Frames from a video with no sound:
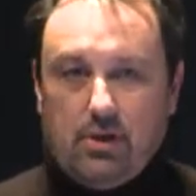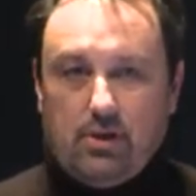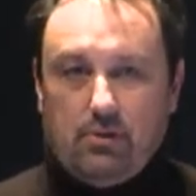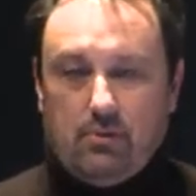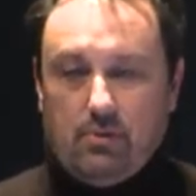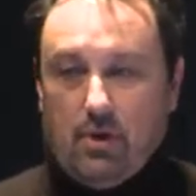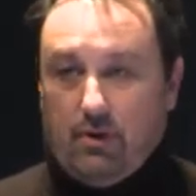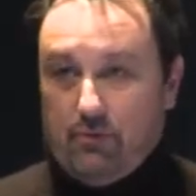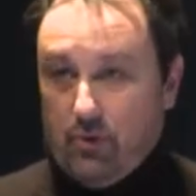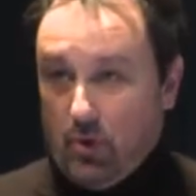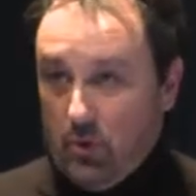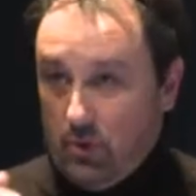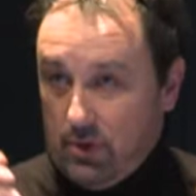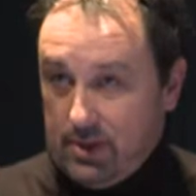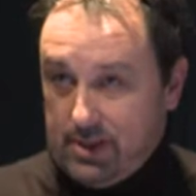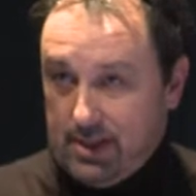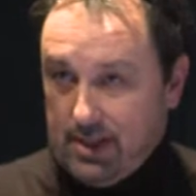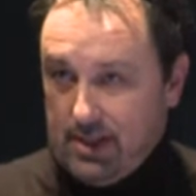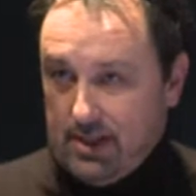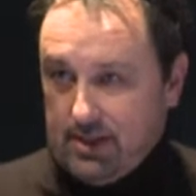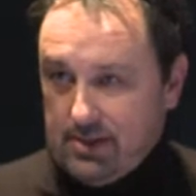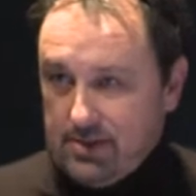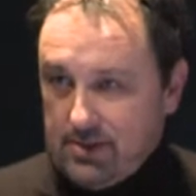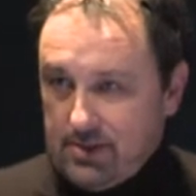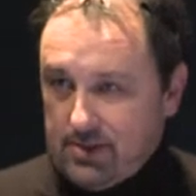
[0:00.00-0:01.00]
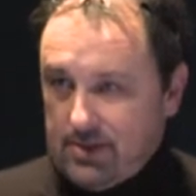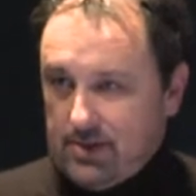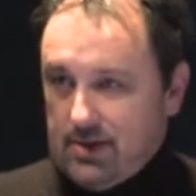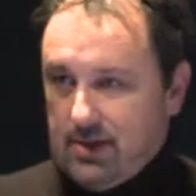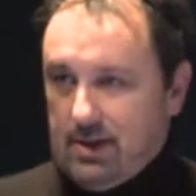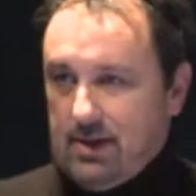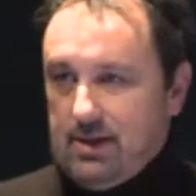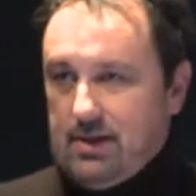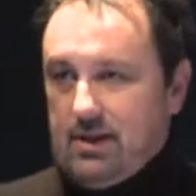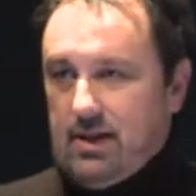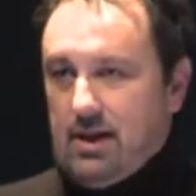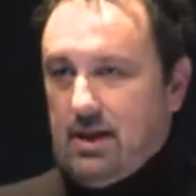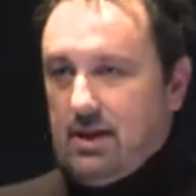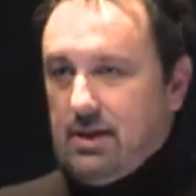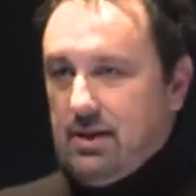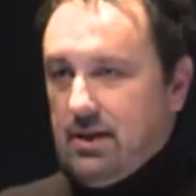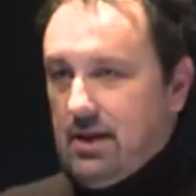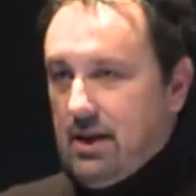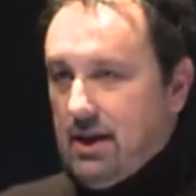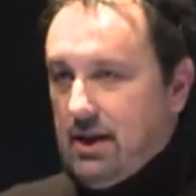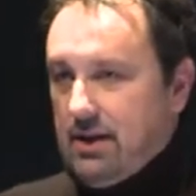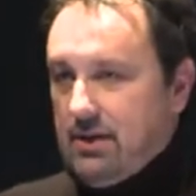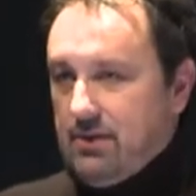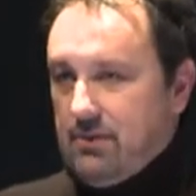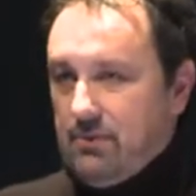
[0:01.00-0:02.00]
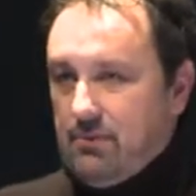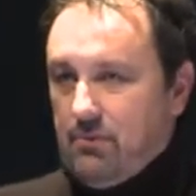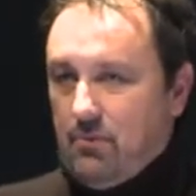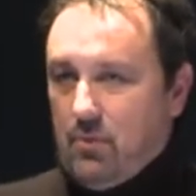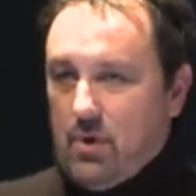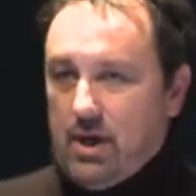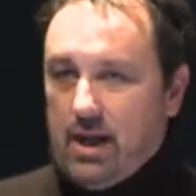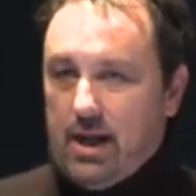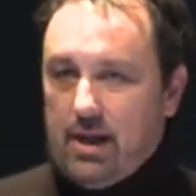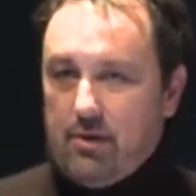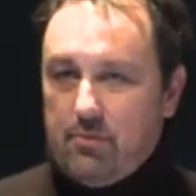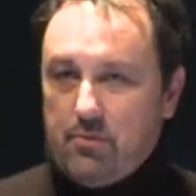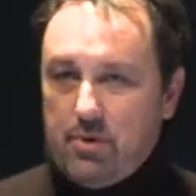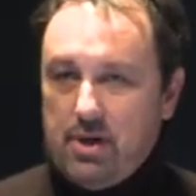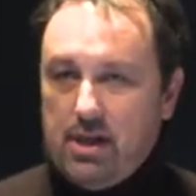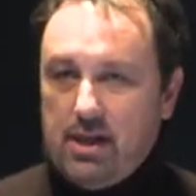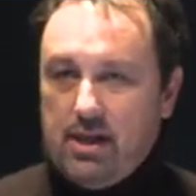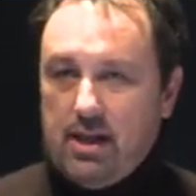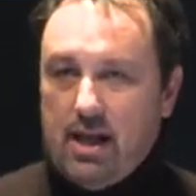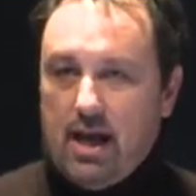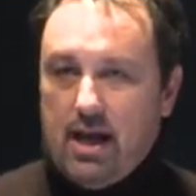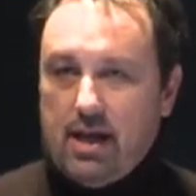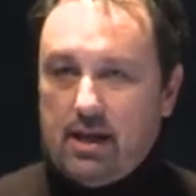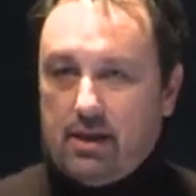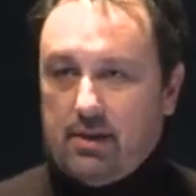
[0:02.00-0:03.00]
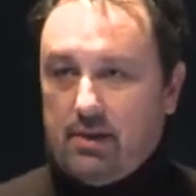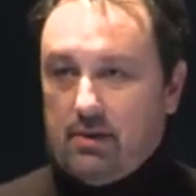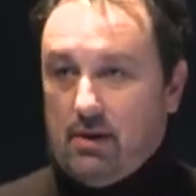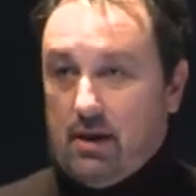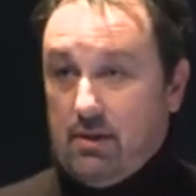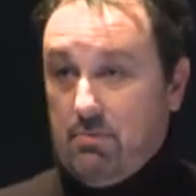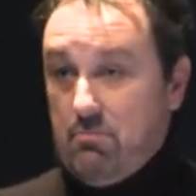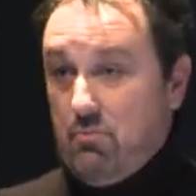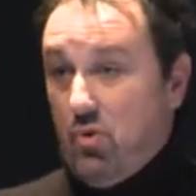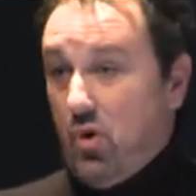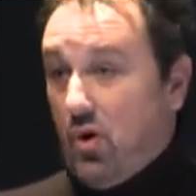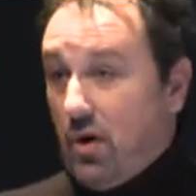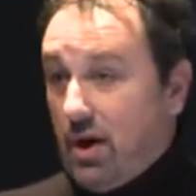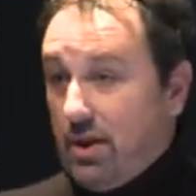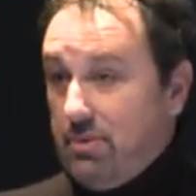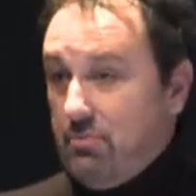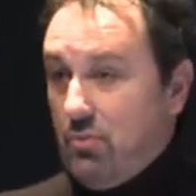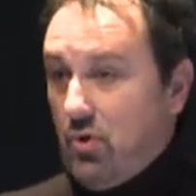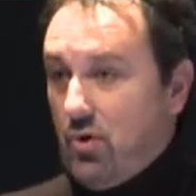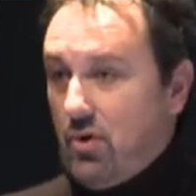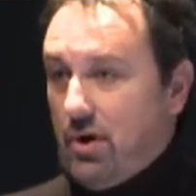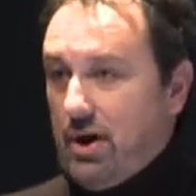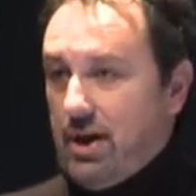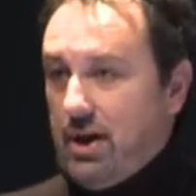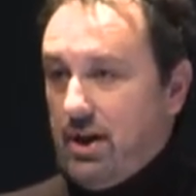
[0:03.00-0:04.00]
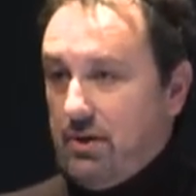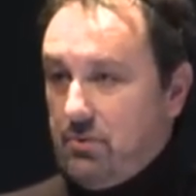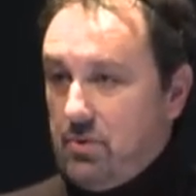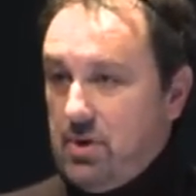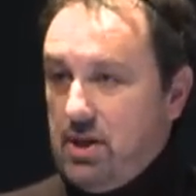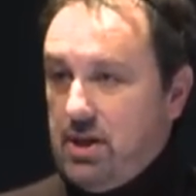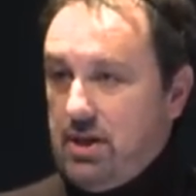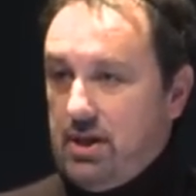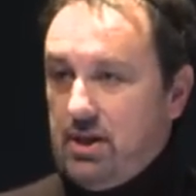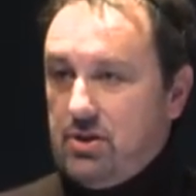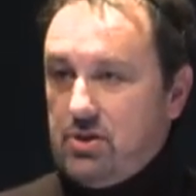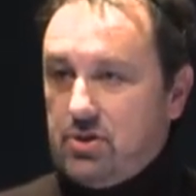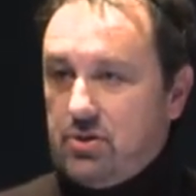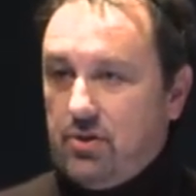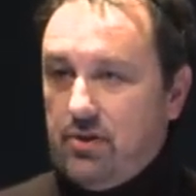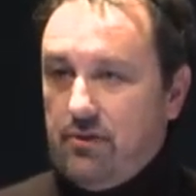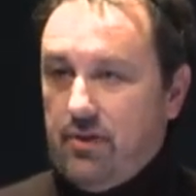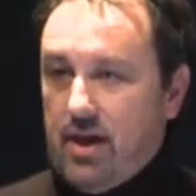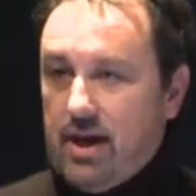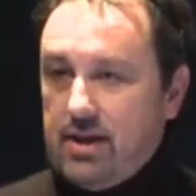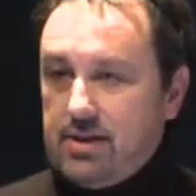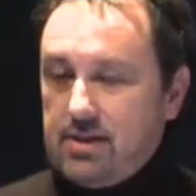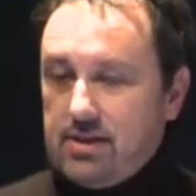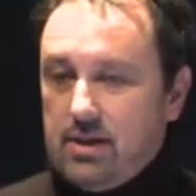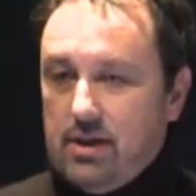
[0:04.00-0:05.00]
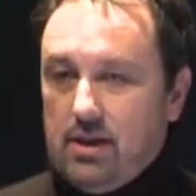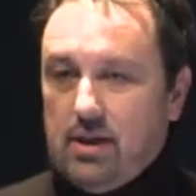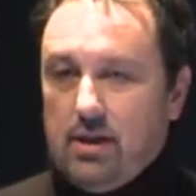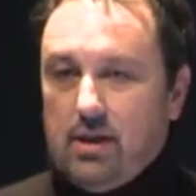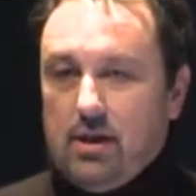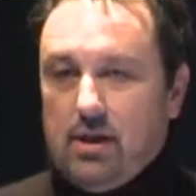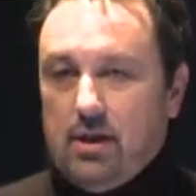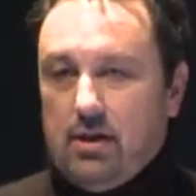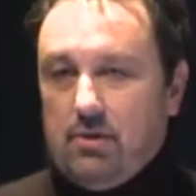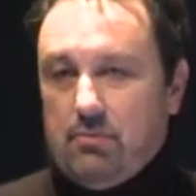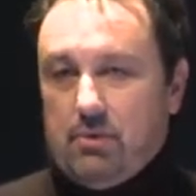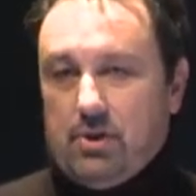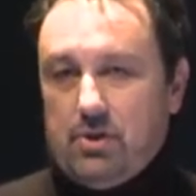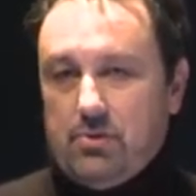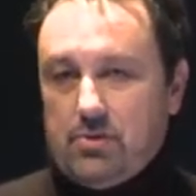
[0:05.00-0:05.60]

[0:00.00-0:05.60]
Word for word: You have all talents, and, and, and what I really like, and more and more, I really enjoy that when